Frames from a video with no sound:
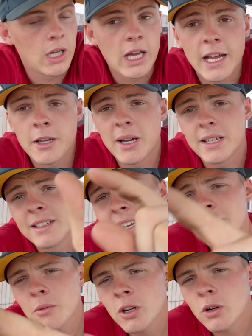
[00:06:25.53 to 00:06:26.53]
Anyway, did
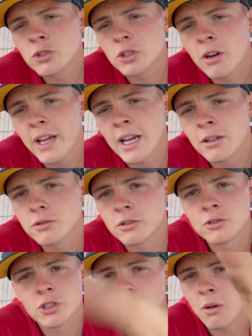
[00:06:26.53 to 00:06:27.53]
anyone go to Great Eccleston
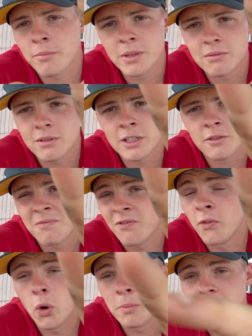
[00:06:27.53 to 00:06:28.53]
Show? It's
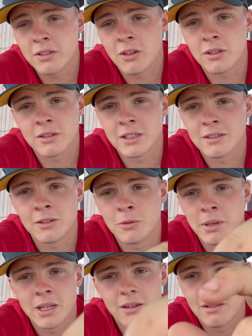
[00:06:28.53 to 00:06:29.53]
4 minutes long, this little
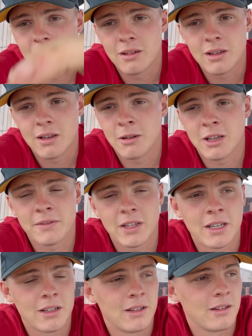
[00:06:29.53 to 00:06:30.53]
bit. I'll have to
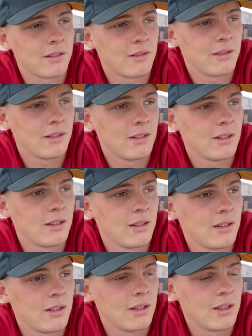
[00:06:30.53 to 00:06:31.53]
edit this.
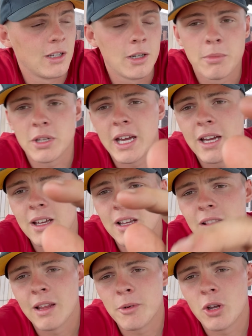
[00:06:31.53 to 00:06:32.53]
But yeah,
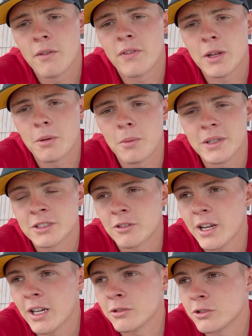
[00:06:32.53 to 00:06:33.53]
let me know if anyone went to
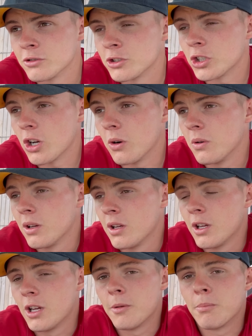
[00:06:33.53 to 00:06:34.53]
Great Eccleston Show,
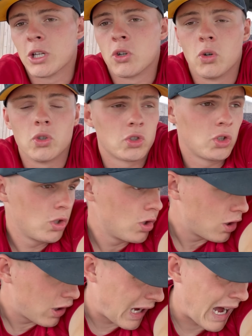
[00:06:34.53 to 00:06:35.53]
because
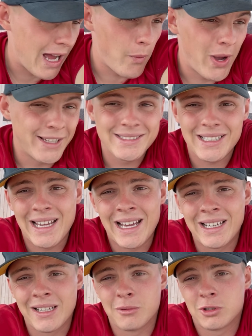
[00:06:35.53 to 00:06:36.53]
I went
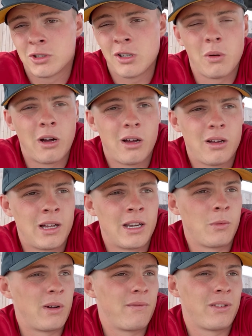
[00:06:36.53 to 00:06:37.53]
and it was too hot, and I
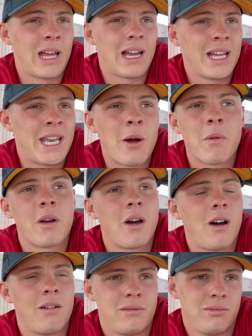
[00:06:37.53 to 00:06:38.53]
went for like an hour and a
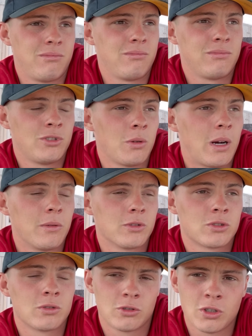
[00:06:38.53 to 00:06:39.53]
half, 2 hours,
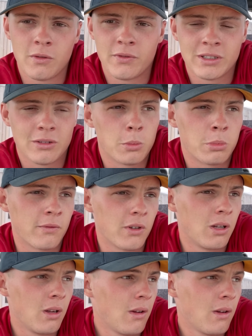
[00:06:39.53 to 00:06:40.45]
took Sophie's little brother,